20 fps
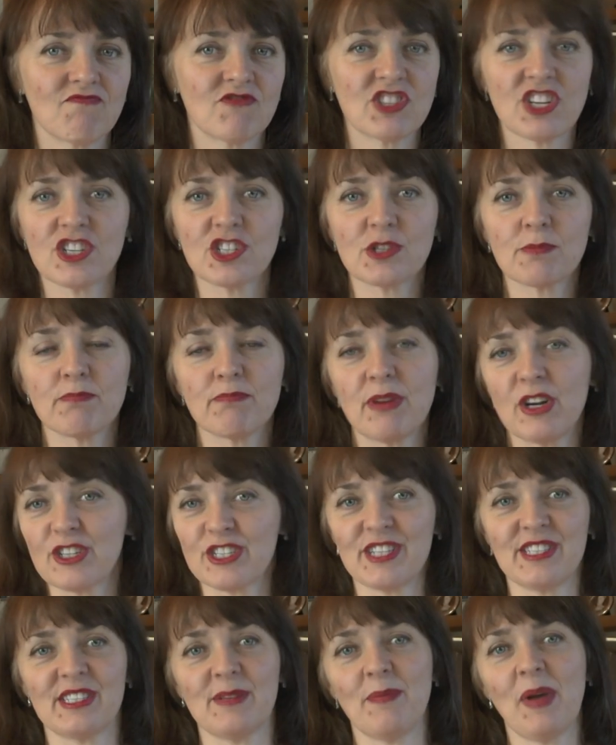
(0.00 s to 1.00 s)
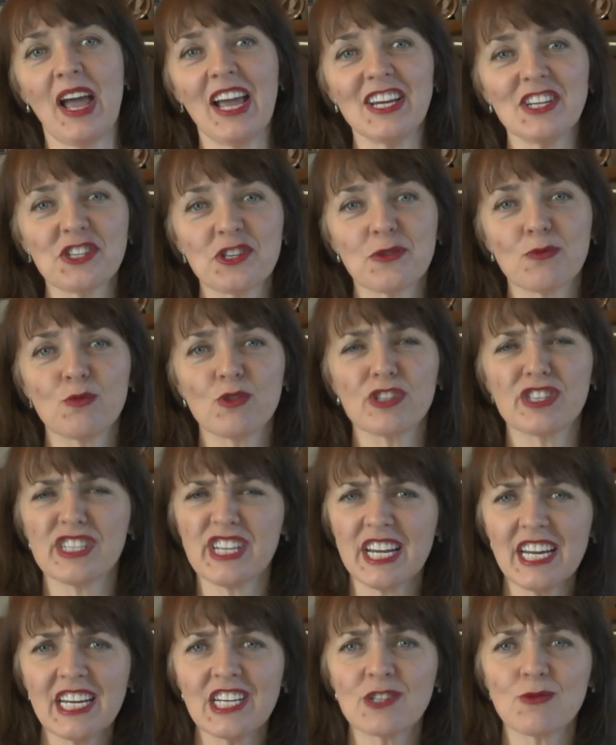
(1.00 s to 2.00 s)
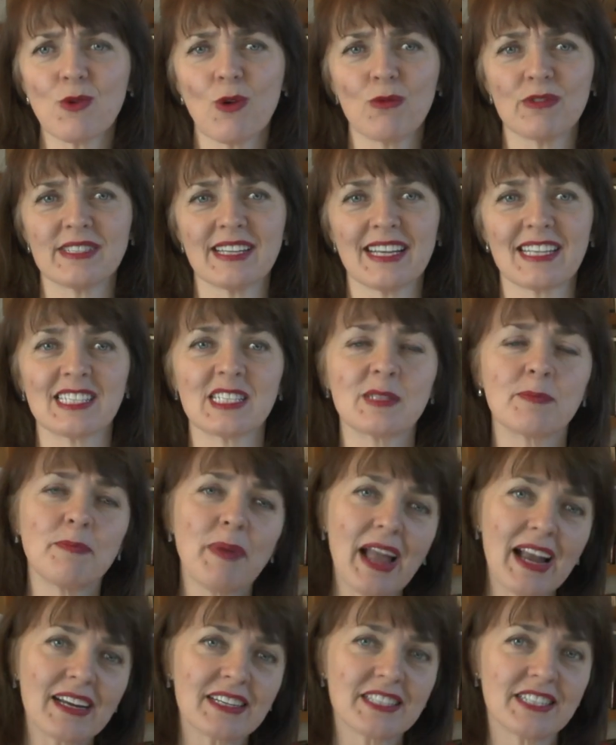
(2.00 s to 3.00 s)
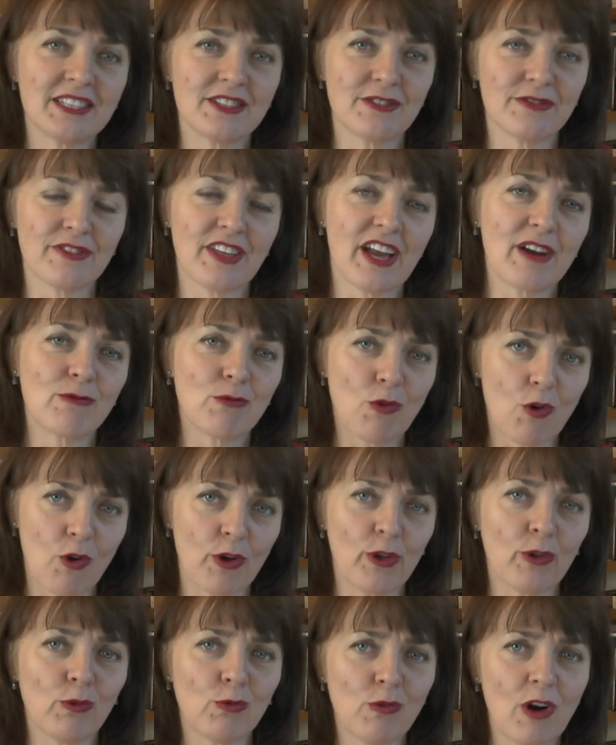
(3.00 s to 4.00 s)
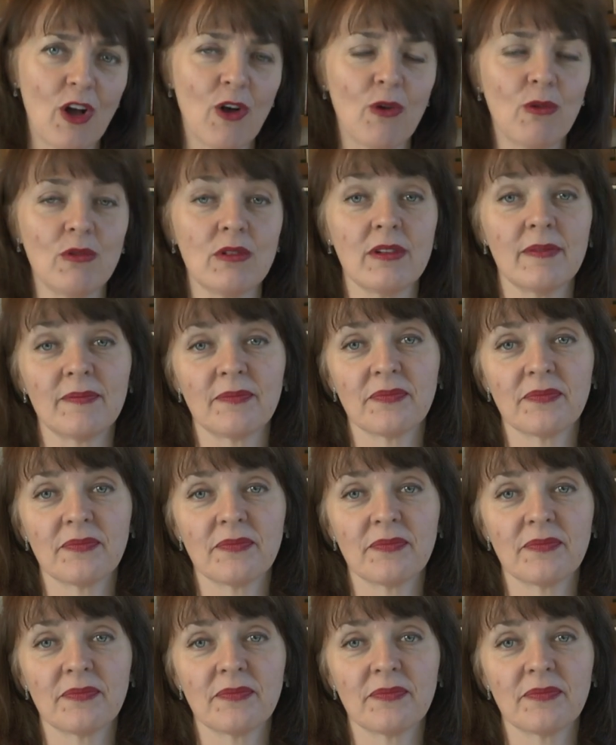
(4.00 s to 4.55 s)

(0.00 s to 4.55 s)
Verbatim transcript: Such participation would teach what was expected of their royal role.